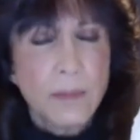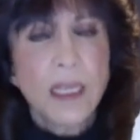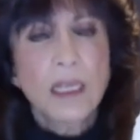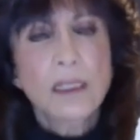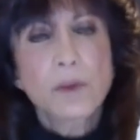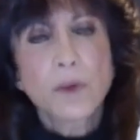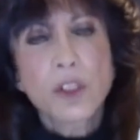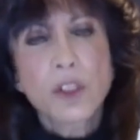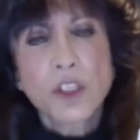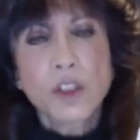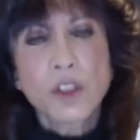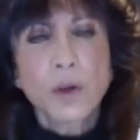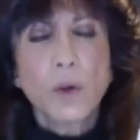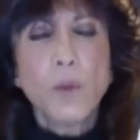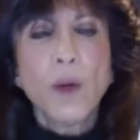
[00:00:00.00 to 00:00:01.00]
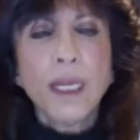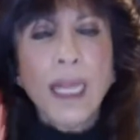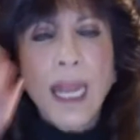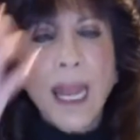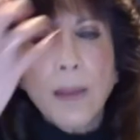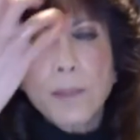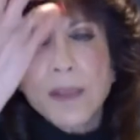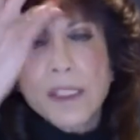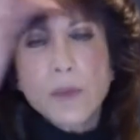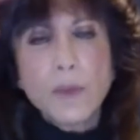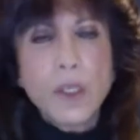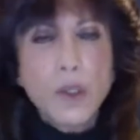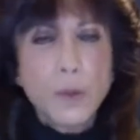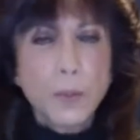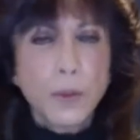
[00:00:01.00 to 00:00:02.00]
because what happens
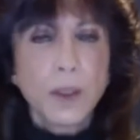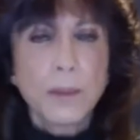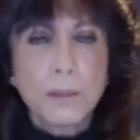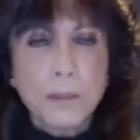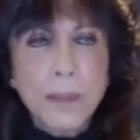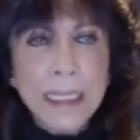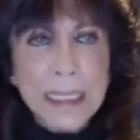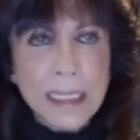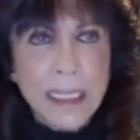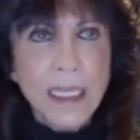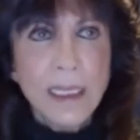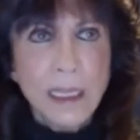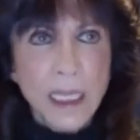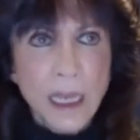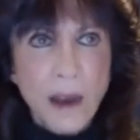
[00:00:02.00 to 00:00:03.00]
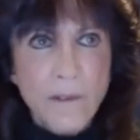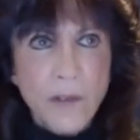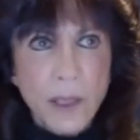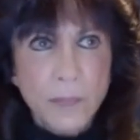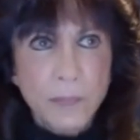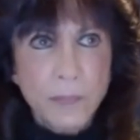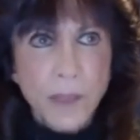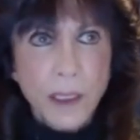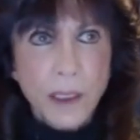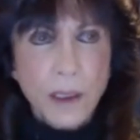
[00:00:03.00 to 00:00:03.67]
when you put meat in the oven,